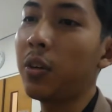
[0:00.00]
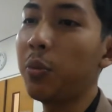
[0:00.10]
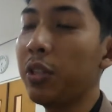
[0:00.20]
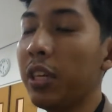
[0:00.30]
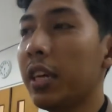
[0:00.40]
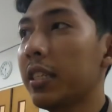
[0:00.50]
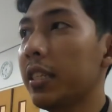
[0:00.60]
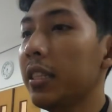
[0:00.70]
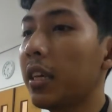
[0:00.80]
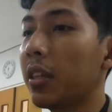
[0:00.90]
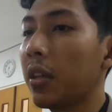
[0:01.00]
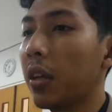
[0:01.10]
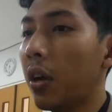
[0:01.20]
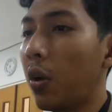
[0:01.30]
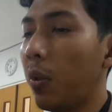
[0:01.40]
computing engine that
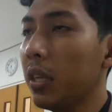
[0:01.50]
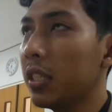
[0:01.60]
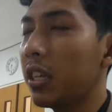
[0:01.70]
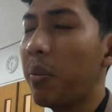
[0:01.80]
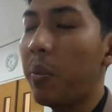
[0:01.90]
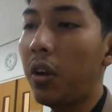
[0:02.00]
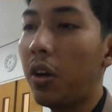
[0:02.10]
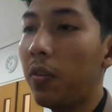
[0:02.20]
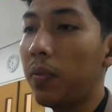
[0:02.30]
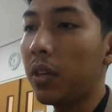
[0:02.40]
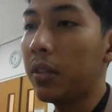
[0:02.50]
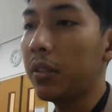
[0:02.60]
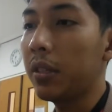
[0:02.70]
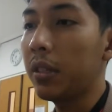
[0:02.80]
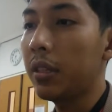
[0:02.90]
was capable of
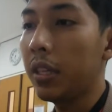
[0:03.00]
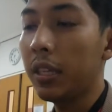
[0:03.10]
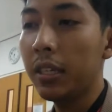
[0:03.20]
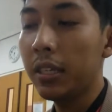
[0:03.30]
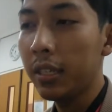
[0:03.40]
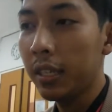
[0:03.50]
counting